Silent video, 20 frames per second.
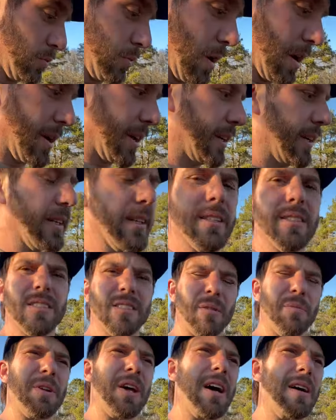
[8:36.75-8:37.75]
running,
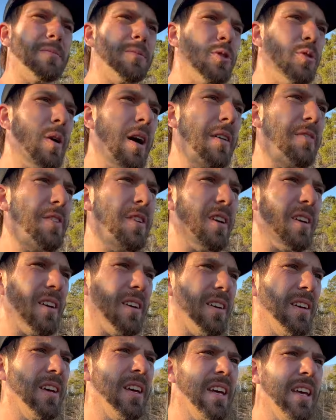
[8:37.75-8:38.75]
sometimes you have
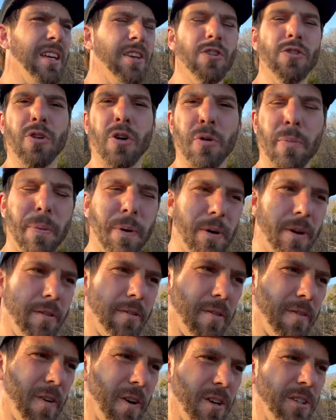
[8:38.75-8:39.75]
to... You go to put it in
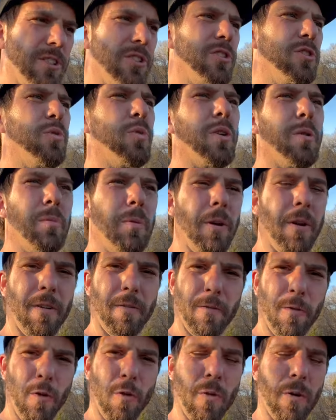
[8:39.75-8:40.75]
reverse and you want to put it
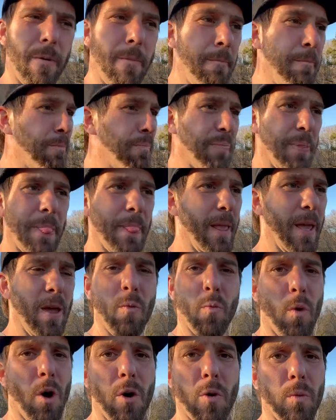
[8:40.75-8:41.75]
in forward, it
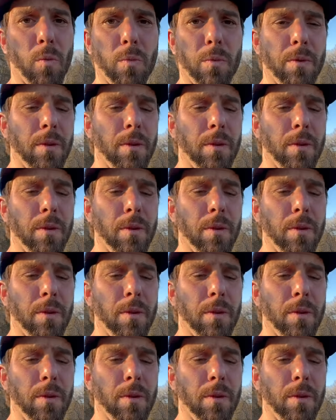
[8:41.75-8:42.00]
won't.